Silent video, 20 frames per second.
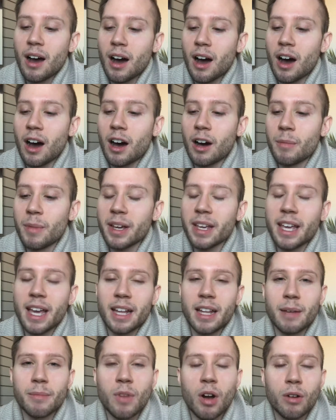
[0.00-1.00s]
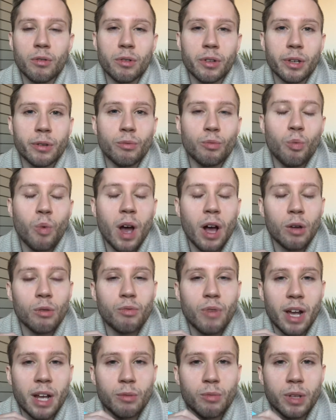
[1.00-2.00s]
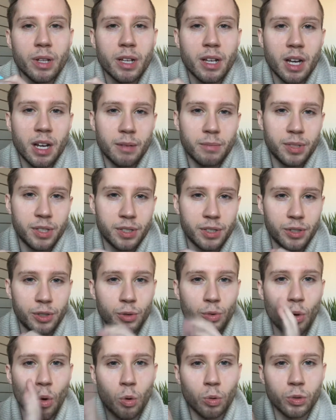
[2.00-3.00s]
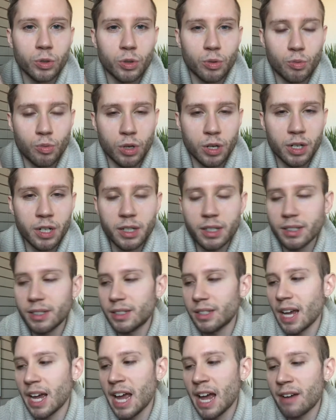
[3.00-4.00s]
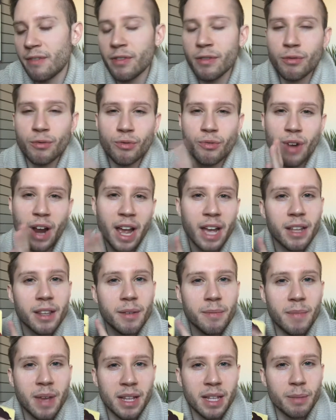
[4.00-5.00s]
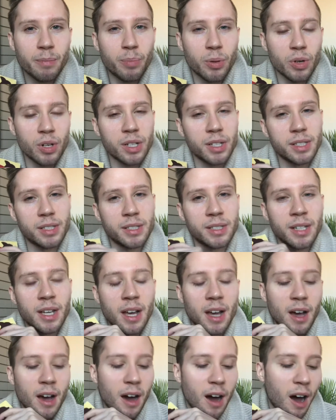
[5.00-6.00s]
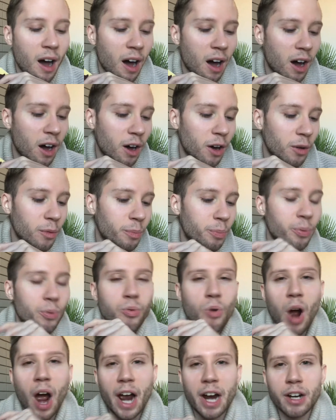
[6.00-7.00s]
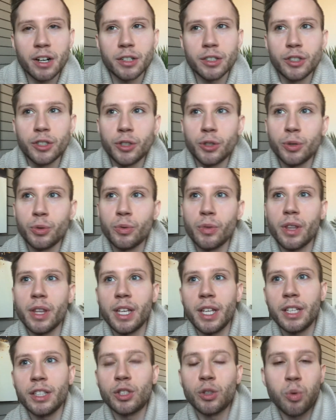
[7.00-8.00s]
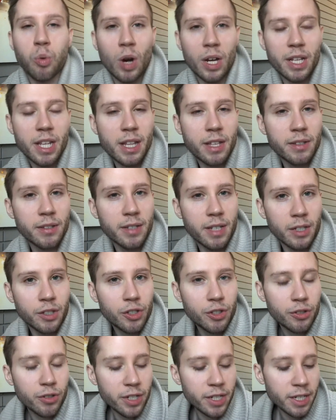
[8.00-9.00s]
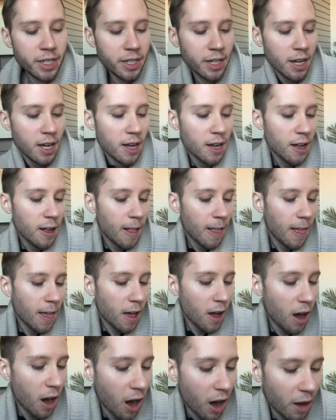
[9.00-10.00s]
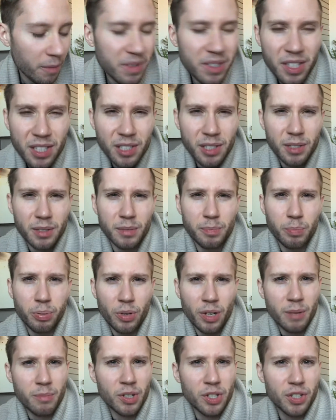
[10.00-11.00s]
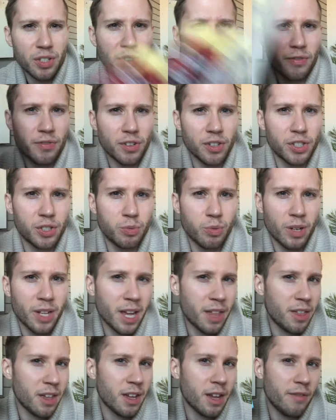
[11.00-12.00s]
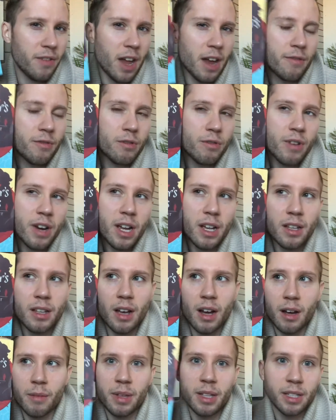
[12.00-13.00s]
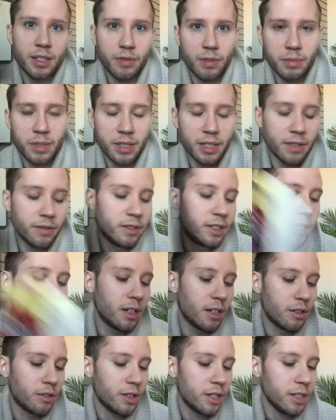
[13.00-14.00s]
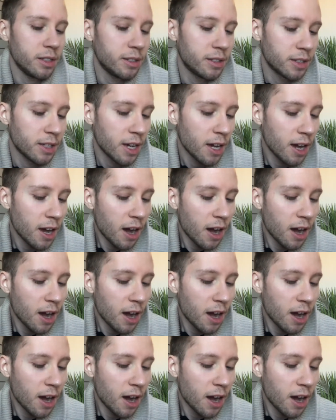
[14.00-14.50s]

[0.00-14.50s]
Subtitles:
Again, I'm not really well read when it comes to older works. I haven't read many books prior to the 20th century. This is pretty much the first one I think I've ever read, and it's from the 1700s.